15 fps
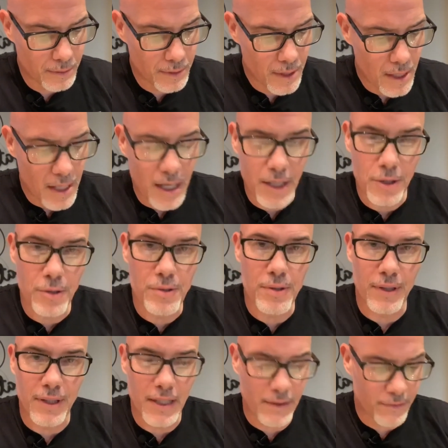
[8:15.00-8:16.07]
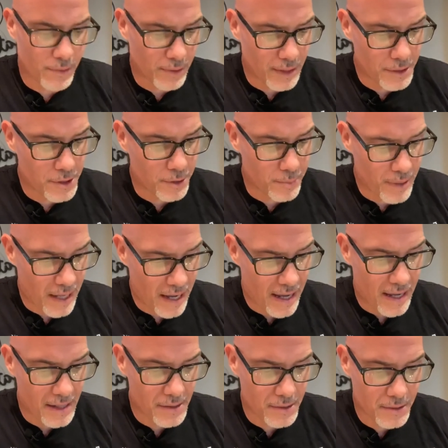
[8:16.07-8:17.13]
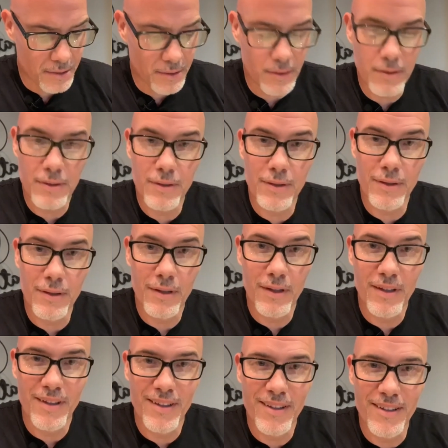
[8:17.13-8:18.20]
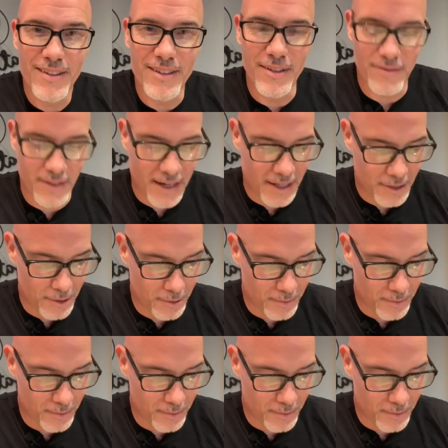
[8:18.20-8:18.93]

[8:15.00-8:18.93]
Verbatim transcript: And you should never let your past define you.